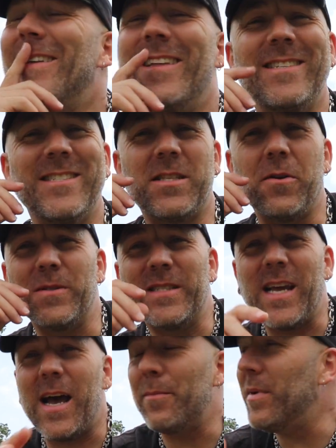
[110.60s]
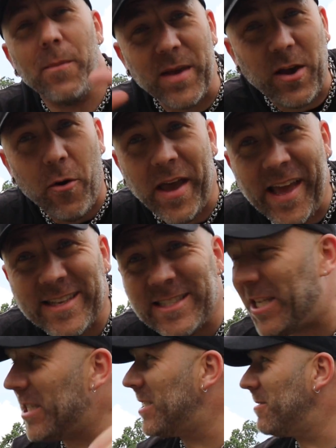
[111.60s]
They just don't stop. Let me go ahead
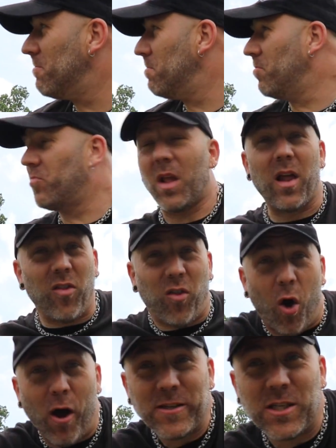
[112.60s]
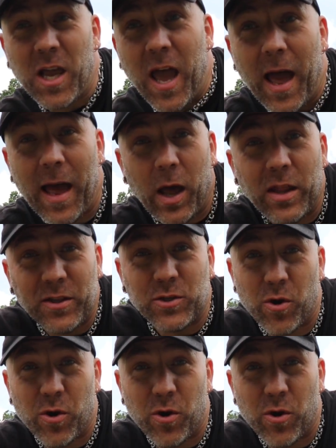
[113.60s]
and just launch the